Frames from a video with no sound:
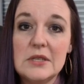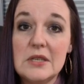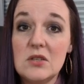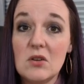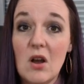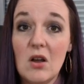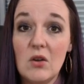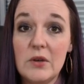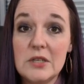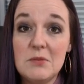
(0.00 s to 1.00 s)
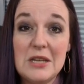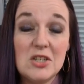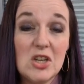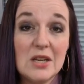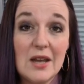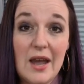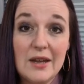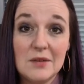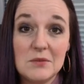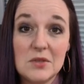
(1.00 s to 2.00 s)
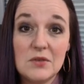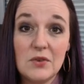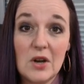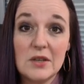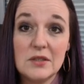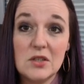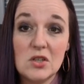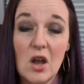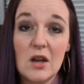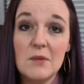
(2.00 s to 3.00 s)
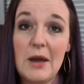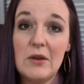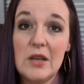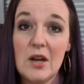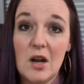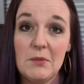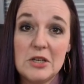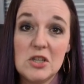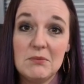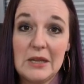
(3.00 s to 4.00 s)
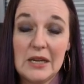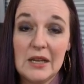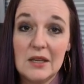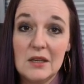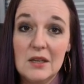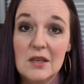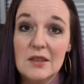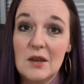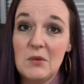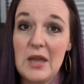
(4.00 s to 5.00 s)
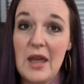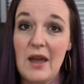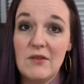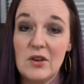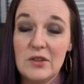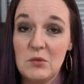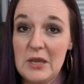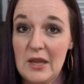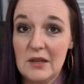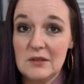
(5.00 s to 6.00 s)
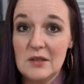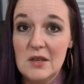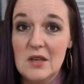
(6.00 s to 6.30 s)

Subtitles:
These are all going to be agenda items for us to talk about in our budget meeting that we have on the weekend.